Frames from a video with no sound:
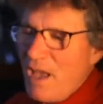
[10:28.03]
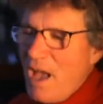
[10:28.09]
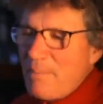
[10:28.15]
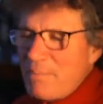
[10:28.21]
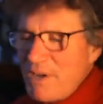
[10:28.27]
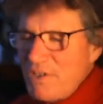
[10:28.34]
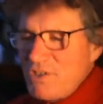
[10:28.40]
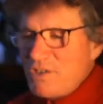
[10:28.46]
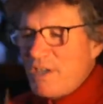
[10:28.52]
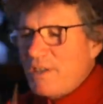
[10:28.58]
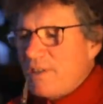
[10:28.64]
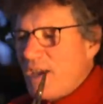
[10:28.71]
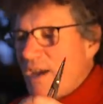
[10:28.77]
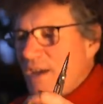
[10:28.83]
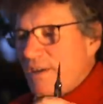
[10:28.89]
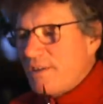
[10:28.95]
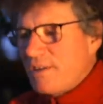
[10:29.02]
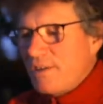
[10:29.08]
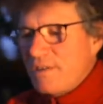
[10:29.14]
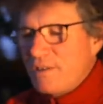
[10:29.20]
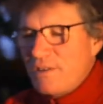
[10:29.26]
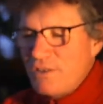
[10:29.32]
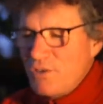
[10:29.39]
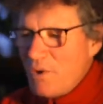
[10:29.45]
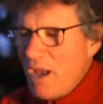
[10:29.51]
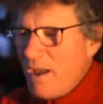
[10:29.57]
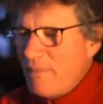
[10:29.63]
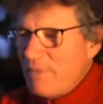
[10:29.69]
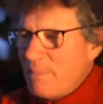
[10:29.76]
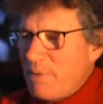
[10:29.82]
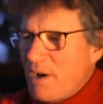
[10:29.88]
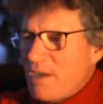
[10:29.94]
A branch like that, you
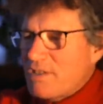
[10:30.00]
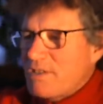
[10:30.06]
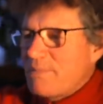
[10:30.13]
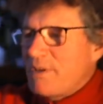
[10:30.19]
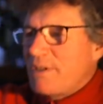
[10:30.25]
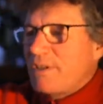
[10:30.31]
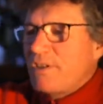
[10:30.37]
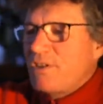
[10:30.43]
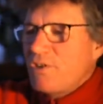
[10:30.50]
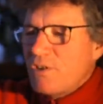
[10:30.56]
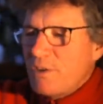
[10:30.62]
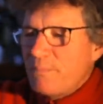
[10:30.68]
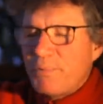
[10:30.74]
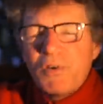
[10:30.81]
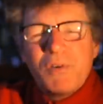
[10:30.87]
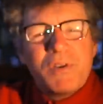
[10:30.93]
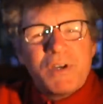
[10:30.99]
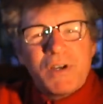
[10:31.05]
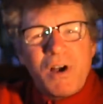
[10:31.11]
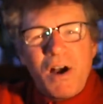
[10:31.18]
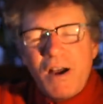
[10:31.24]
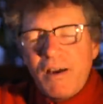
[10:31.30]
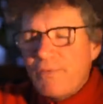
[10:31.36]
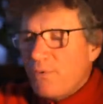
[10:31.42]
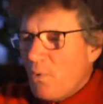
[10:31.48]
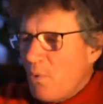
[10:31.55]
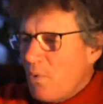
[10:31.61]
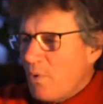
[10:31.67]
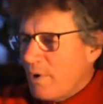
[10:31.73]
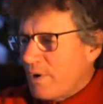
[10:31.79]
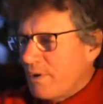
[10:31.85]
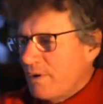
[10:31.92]
have the possibility, you could prune it off,
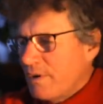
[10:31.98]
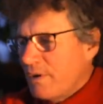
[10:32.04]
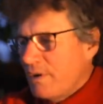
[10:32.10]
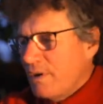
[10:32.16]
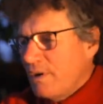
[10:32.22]
or,